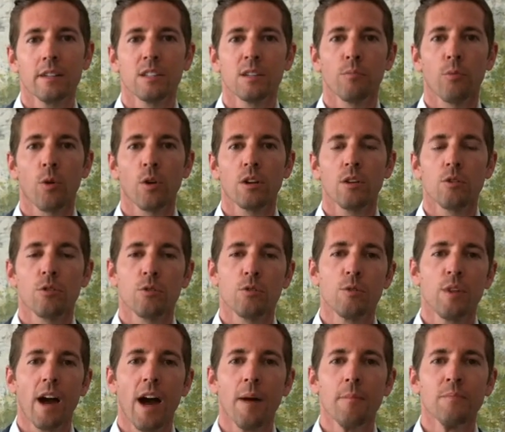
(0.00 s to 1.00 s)
support you through
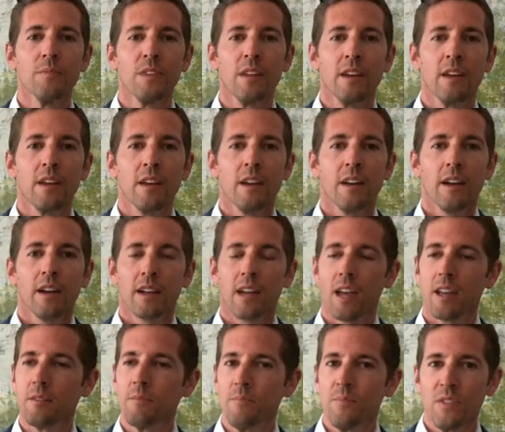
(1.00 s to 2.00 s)
that.
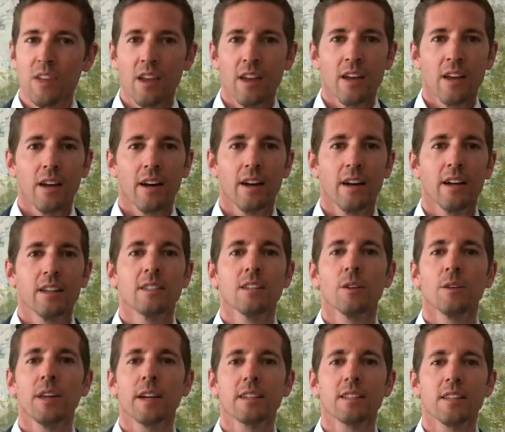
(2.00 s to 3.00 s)
Again,
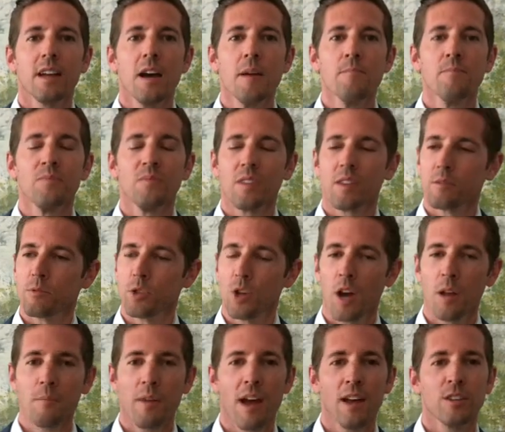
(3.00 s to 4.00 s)
until next time,
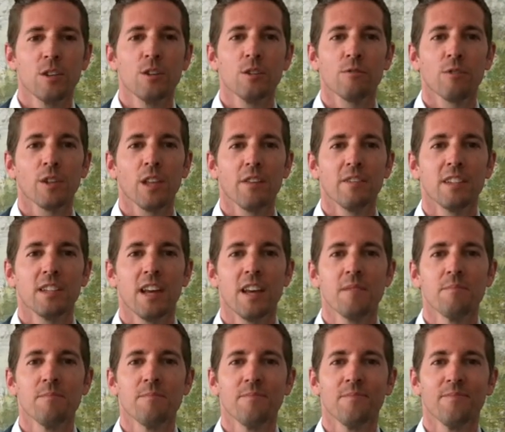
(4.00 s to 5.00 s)
John Matthews for Levitate.